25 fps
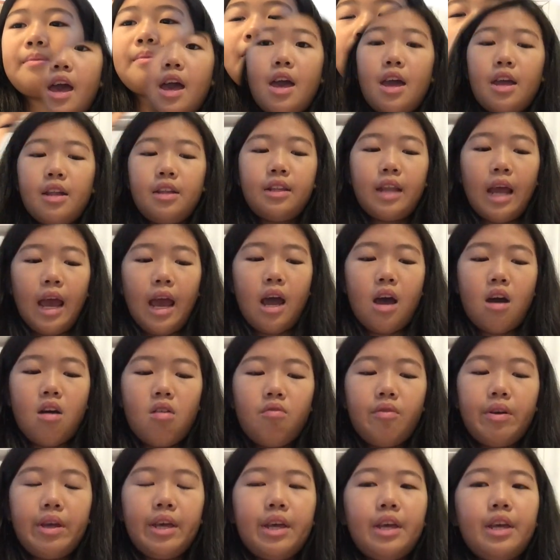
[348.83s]
And
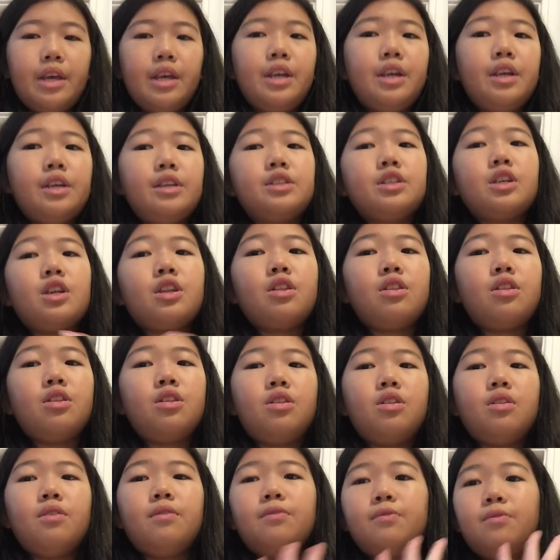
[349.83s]
now is
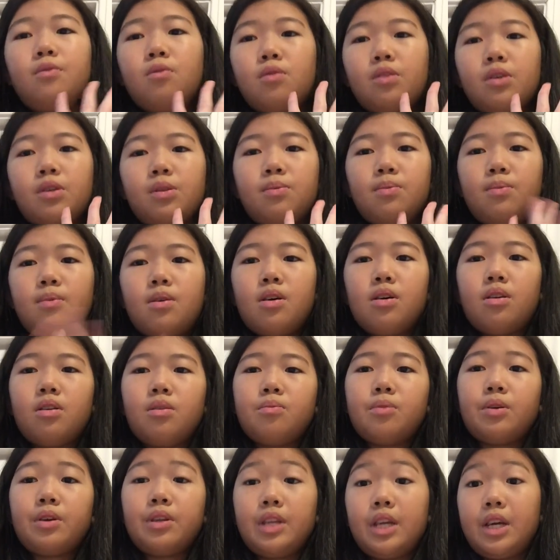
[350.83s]
the 4th one.
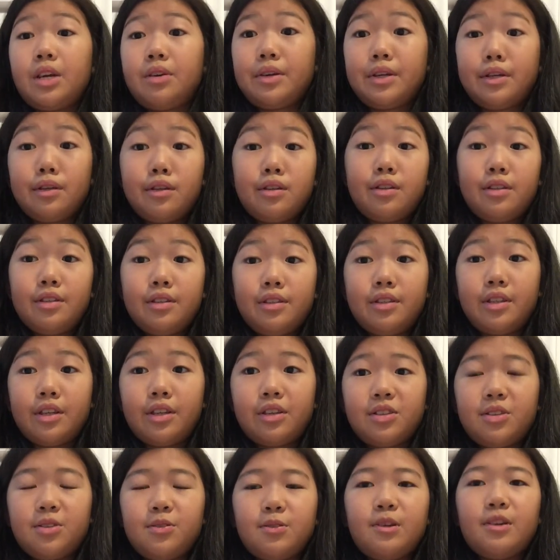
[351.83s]
We're nearing to the
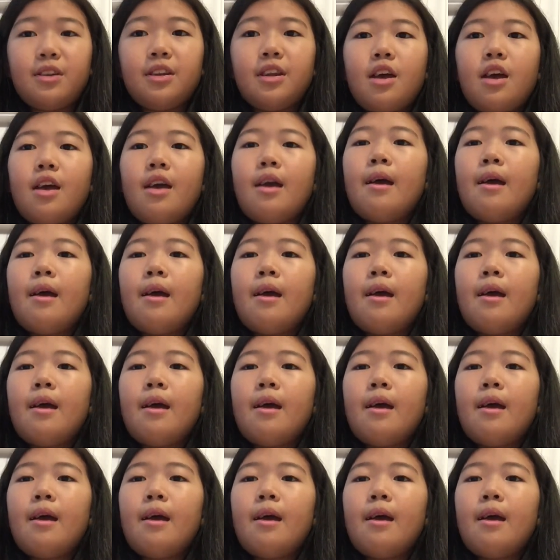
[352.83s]
6th one.